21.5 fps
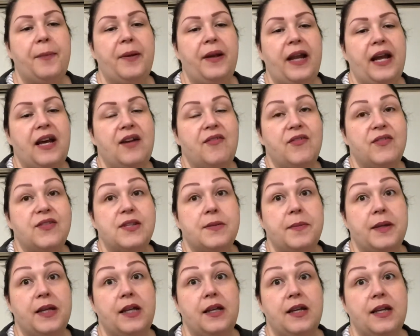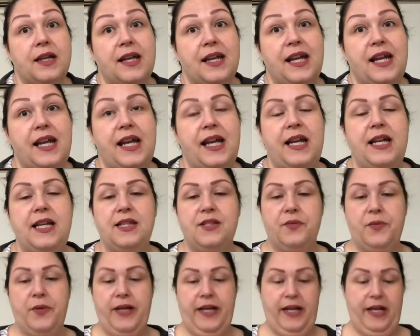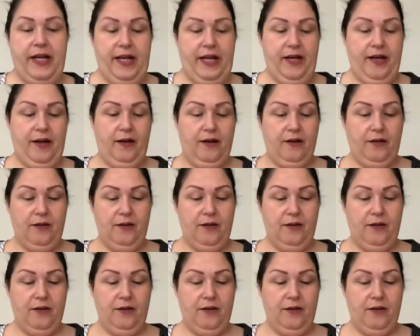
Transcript: to have some keys right here.